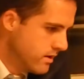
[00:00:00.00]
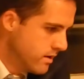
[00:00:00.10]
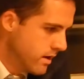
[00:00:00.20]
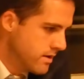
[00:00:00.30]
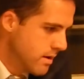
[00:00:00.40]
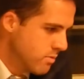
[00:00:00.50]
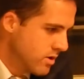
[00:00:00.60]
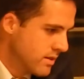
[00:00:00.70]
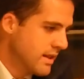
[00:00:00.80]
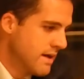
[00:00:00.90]
a number
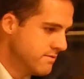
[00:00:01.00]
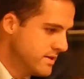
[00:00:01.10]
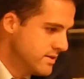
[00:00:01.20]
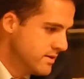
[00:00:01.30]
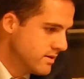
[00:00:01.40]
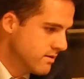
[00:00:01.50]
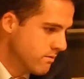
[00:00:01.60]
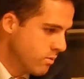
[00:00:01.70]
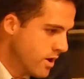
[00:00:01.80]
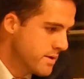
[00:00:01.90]
11
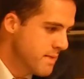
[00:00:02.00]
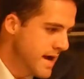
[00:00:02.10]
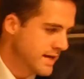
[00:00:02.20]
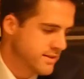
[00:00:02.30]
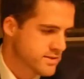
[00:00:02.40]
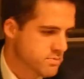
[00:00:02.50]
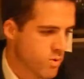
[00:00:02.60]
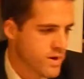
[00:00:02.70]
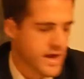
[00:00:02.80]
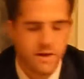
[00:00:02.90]
running back at this
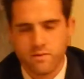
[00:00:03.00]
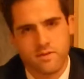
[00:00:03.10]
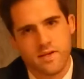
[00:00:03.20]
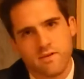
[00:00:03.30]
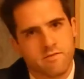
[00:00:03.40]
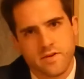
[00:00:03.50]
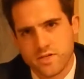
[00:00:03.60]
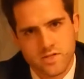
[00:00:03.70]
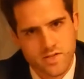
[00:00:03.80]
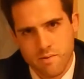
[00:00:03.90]
point. I don't think he
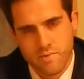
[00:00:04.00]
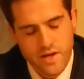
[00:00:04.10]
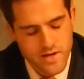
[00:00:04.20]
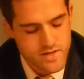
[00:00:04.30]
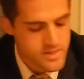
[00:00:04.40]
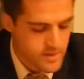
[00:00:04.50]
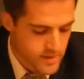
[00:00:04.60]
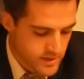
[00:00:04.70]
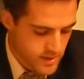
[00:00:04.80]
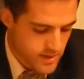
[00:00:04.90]
finishes up there.
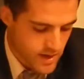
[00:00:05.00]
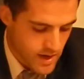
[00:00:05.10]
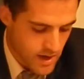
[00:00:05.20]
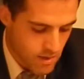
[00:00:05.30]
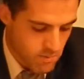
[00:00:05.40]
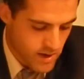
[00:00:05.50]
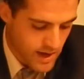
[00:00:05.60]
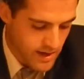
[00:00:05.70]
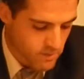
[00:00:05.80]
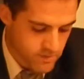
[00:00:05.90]

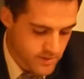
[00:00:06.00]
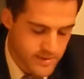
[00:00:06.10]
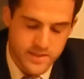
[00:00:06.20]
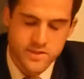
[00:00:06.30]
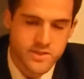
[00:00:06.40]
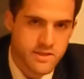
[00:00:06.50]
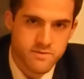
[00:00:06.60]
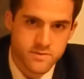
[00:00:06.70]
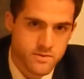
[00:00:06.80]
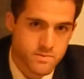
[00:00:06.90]
I don't think that
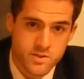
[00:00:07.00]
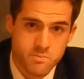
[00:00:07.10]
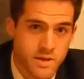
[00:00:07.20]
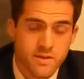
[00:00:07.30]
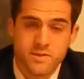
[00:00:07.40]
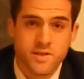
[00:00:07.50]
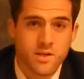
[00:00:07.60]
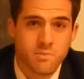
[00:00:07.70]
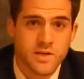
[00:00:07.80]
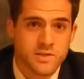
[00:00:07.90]
Steve Smith is going
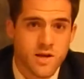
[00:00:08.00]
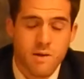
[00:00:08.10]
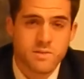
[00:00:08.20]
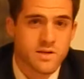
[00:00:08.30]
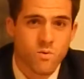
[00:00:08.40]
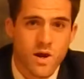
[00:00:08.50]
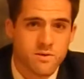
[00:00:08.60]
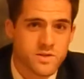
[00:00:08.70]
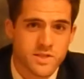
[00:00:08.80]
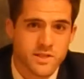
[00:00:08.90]
to be a top 10 wide
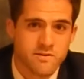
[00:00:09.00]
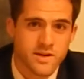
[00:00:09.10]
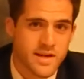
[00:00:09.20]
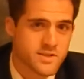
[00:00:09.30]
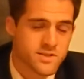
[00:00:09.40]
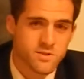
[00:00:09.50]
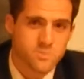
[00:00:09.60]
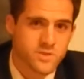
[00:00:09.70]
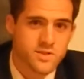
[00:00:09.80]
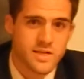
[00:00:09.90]
receiver. I just
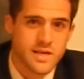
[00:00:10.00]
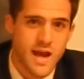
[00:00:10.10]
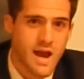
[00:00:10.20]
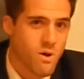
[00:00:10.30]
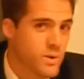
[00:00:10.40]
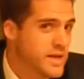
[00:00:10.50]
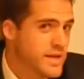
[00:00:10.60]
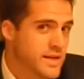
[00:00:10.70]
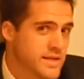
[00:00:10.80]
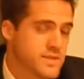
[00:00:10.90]
don't see how
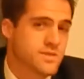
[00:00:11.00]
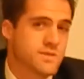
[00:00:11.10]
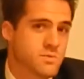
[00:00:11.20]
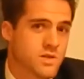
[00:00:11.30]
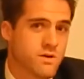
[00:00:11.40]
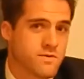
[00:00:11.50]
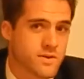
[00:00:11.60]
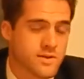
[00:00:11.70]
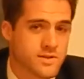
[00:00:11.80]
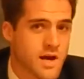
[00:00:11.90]
he gets himself
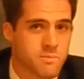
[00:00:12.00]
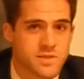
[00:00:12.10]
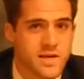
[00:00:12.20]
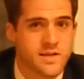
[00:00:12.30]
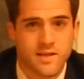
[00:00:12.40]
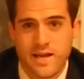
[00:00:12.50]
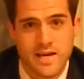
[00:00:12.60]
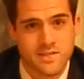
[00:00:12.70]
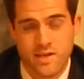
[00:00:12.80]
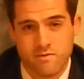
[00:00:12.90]
into the top 10. The
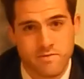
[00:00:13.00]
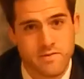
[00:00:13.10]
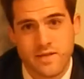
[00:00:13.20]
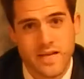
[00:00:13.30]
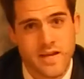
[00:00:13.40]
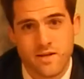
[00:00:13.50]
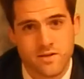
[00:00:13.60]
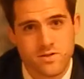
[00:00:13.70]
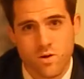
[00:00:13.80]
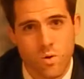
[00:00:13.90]
guy's like 58
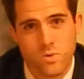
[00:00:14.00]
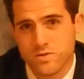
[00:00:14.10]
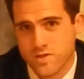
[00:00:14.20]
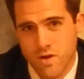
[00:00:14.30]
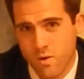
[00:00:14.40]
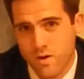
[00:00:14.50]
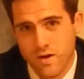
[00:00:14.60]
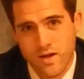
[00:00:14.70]
years old, so